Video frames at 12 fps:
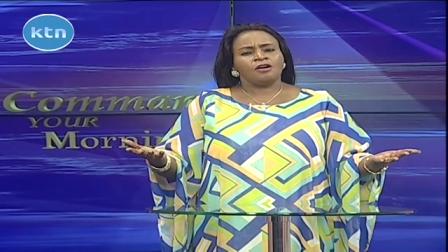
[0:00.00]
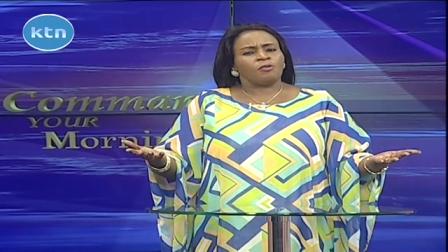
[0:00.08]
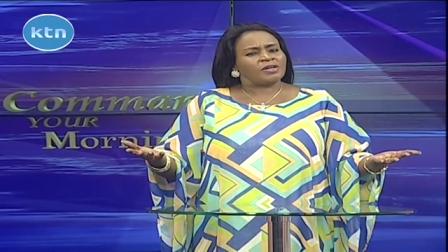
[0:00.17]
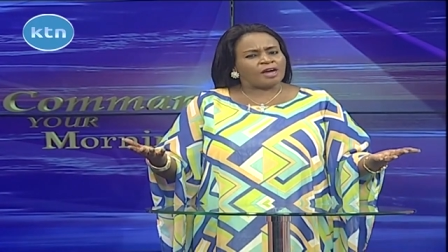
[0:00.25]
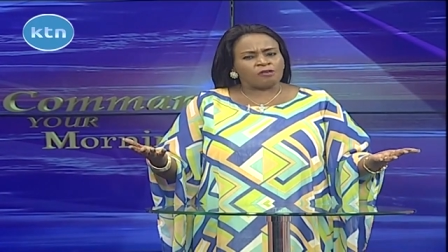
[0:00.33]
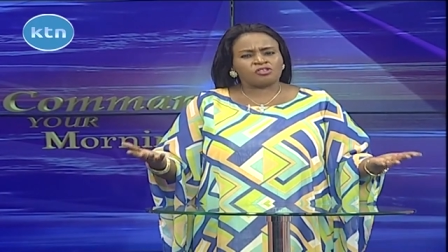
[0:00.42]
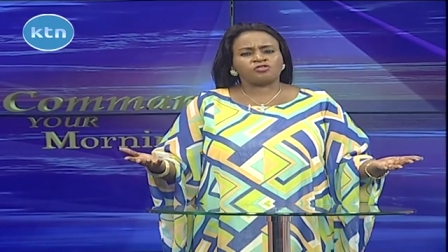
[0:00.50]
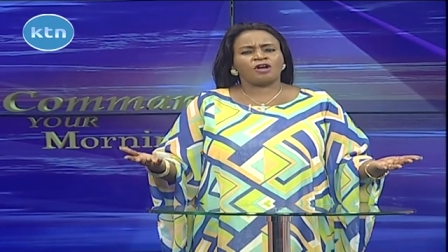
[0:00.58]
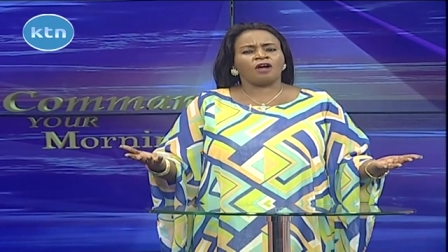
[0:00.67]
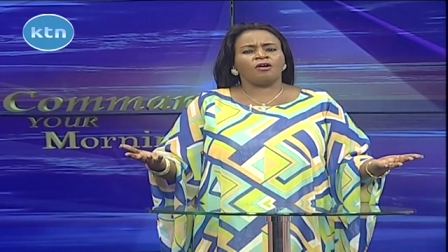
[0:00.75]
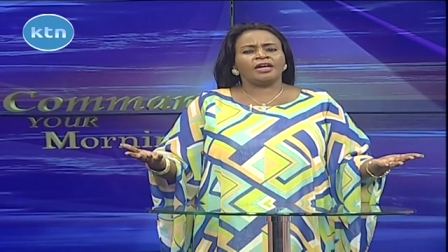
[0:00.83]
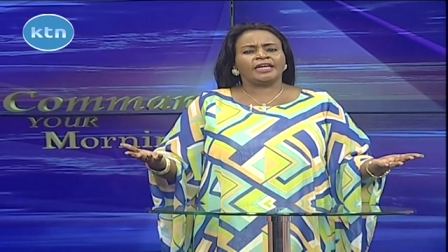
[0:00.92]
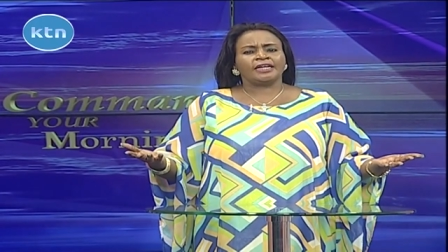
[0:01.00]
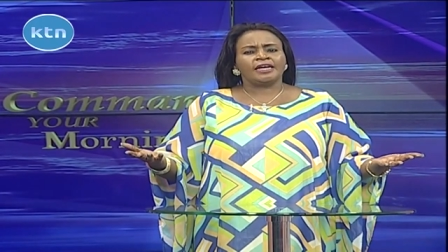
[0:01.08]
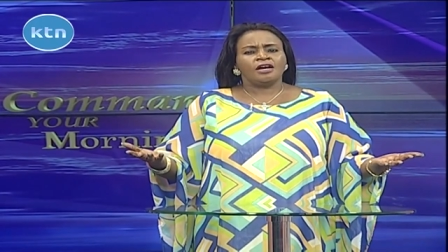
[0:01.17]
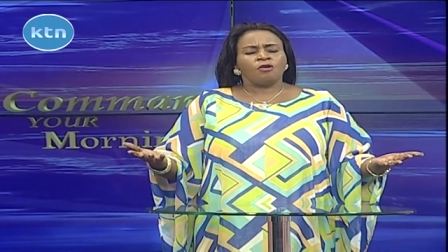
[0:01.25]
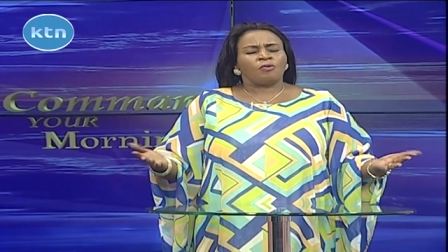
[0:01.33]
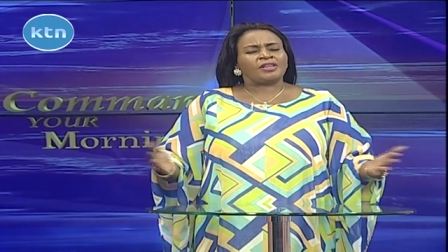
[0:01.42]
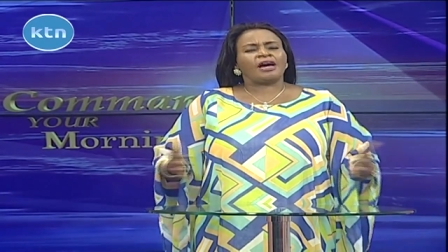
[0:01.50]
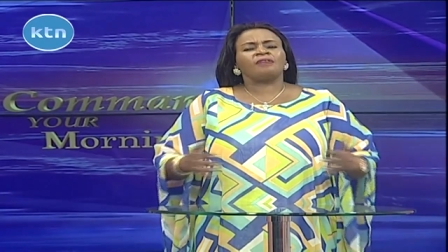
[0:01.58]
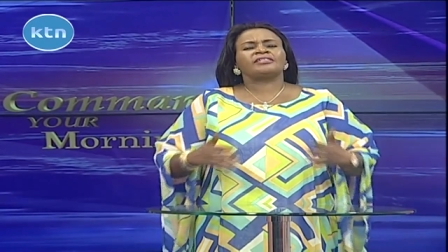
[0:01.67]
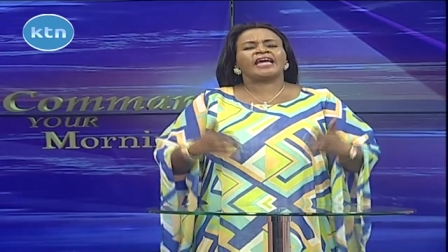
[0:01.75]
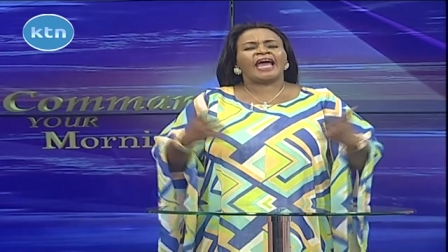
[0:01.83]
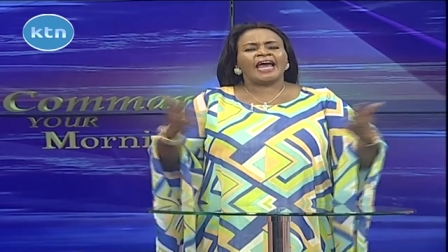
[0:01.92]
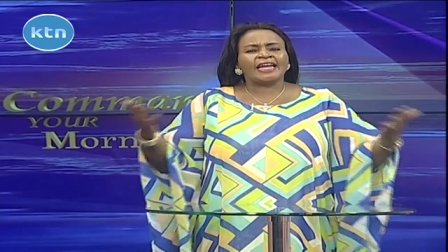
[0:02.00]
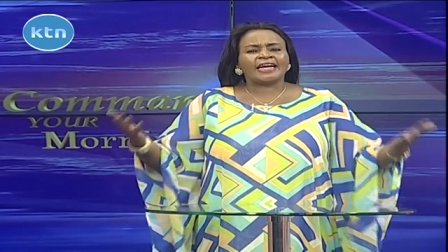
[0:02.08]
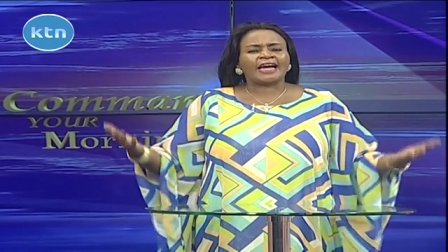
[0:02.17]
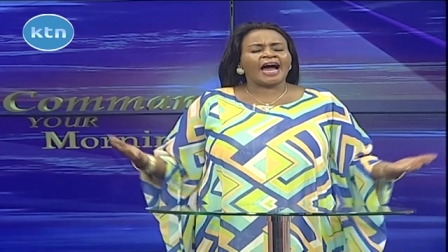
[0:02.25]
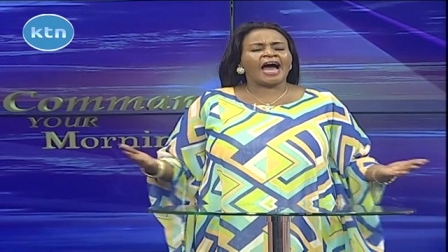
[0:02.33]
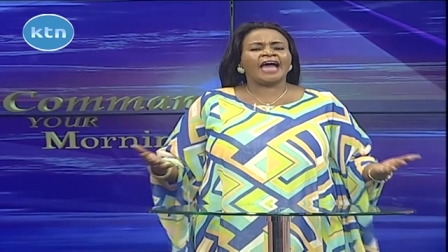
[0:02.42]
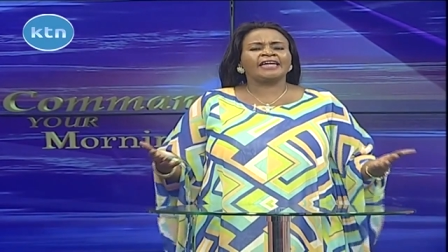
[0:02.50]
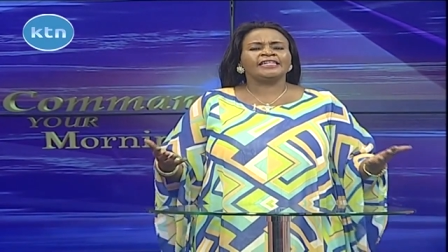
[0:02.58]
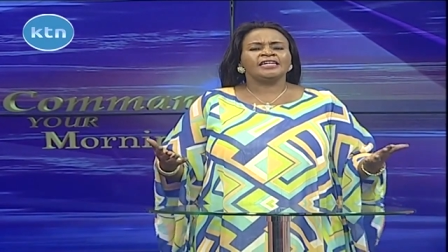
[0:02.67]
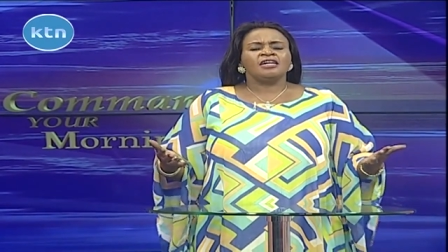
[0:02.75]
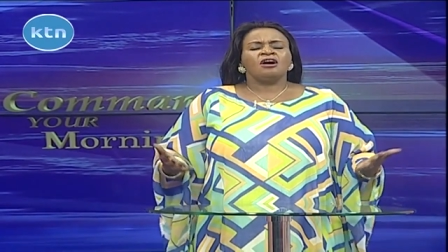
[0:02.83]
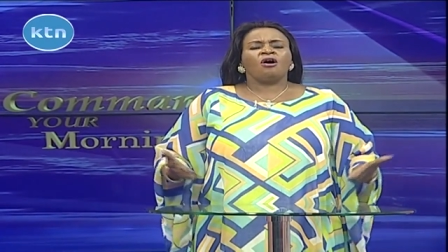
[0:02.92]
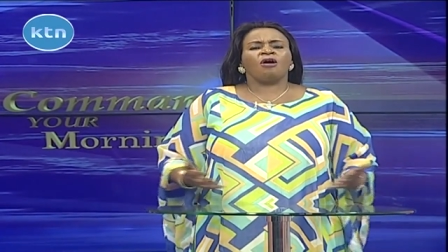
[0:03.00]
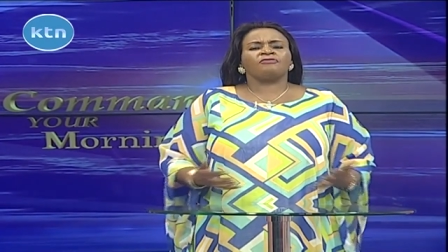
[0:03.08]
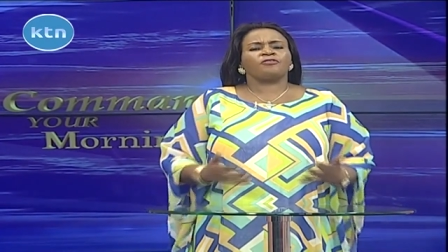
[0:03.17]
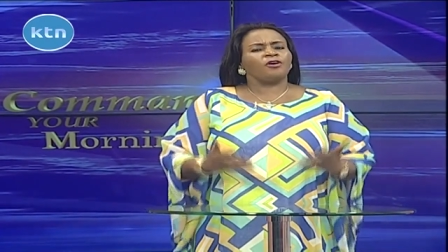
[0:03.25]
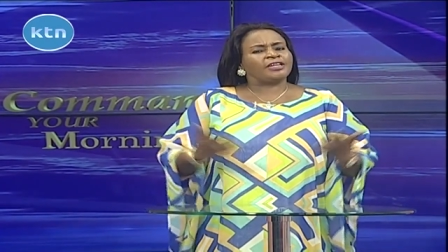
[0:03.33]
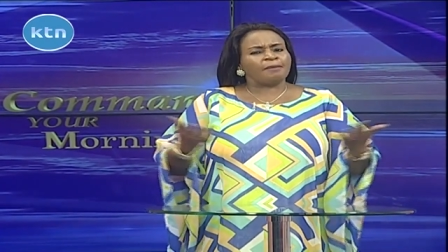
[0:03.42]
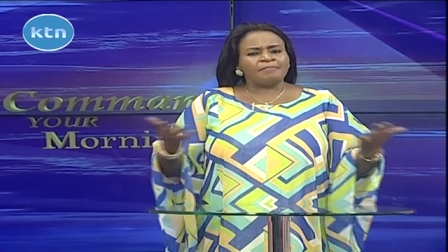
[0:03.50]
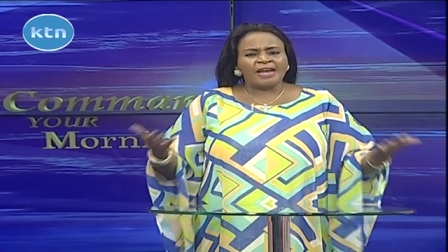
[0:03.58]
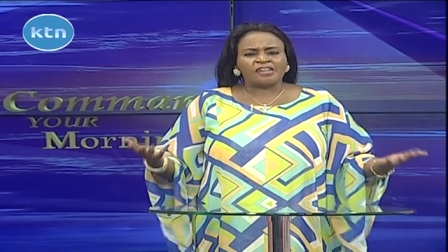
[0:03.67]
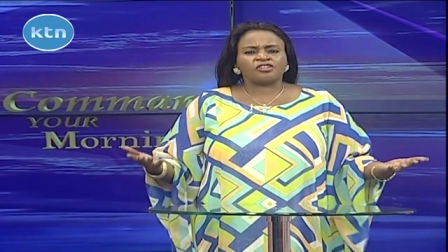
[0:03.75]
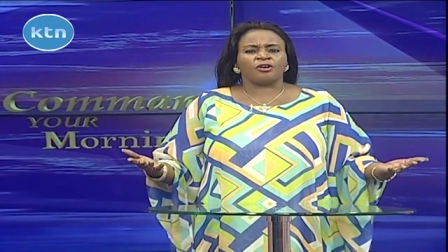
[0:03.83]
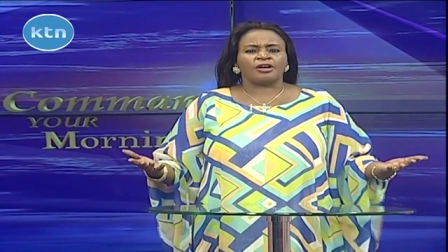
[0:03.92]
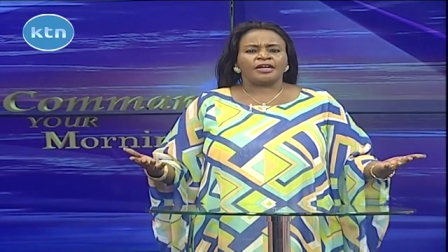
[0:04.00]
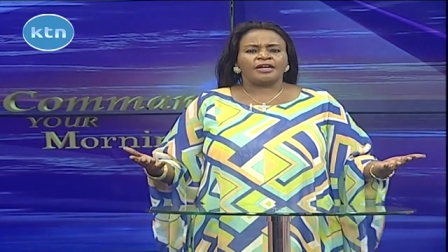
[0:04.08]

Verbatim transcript: without struggling, without any kind of condemnation.